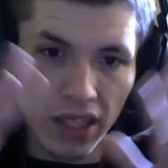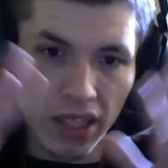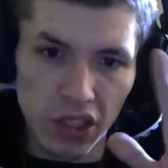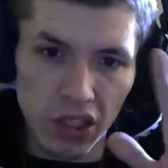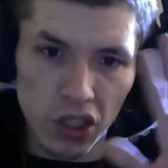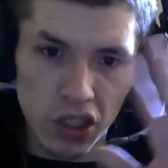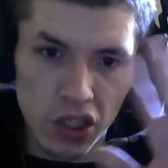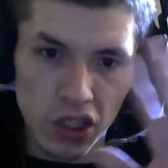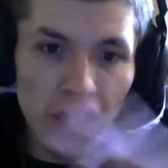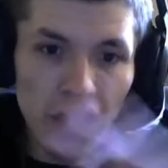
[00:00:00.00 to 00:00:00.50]
and
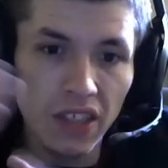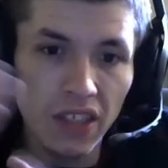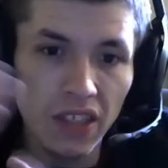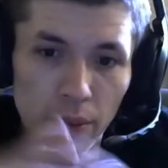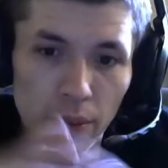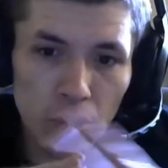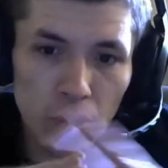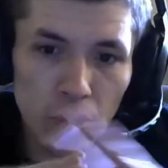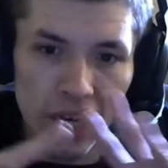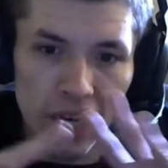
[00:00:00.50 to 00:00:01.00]
just
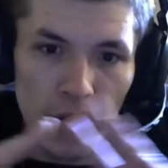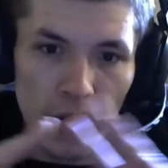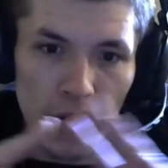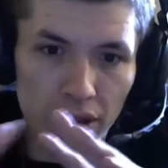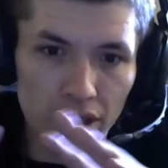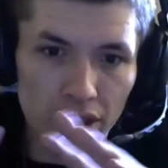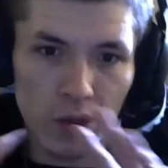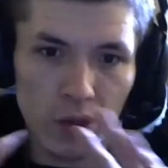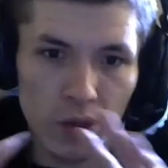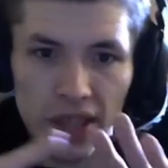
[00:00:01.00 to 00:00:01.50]
similar characters
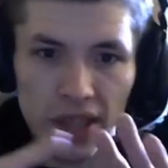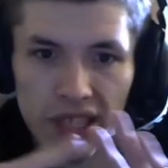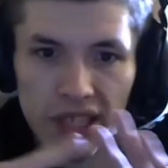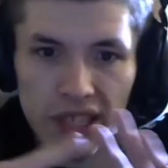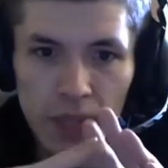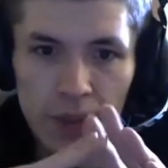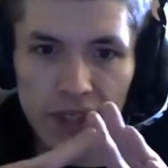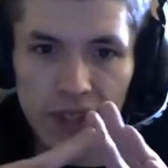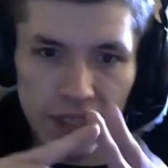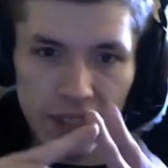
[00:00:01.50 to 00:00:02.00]
across
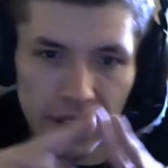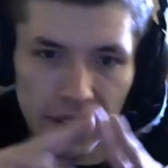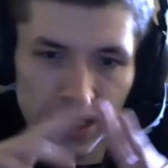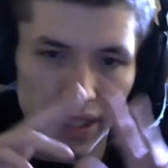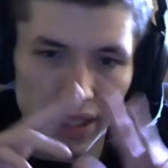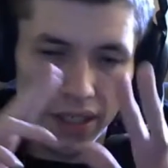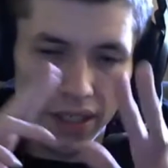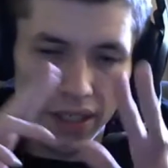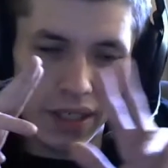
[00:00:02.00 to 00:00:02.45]
animes like this.